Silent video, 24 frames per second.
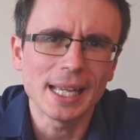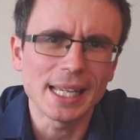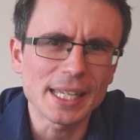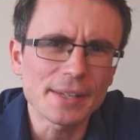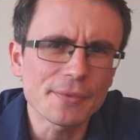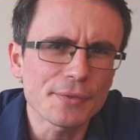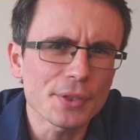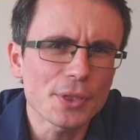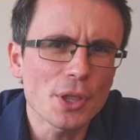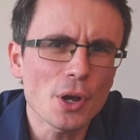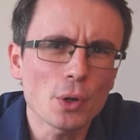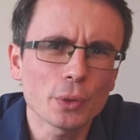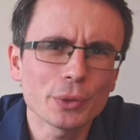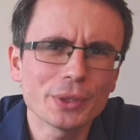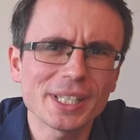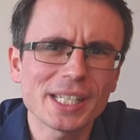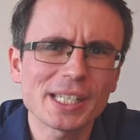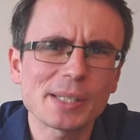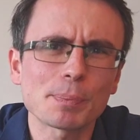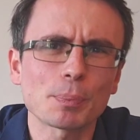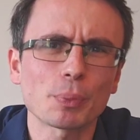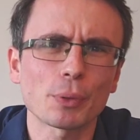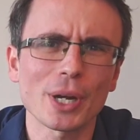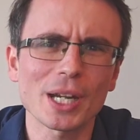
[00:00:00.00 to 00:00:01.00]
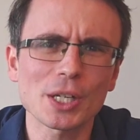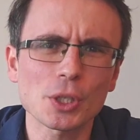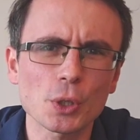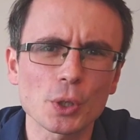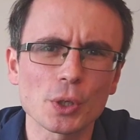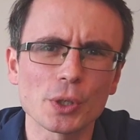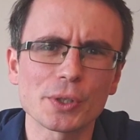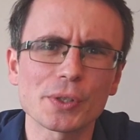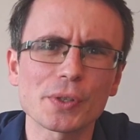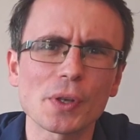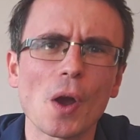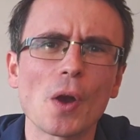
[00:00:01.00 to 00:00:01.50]
Even though these
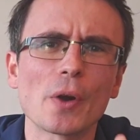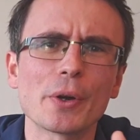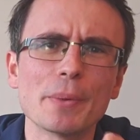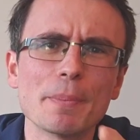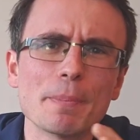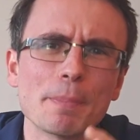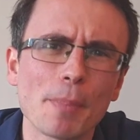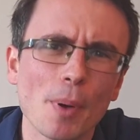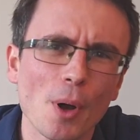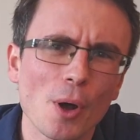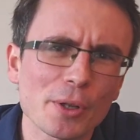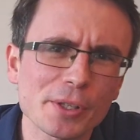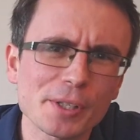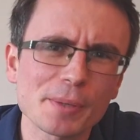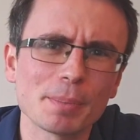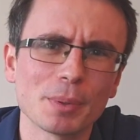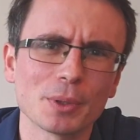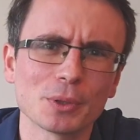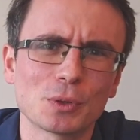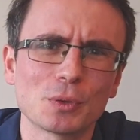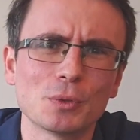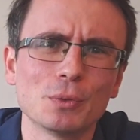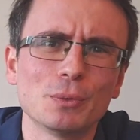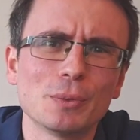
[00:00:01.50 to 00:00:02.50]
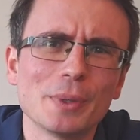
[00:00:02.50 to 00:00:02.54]
pressures are impossible to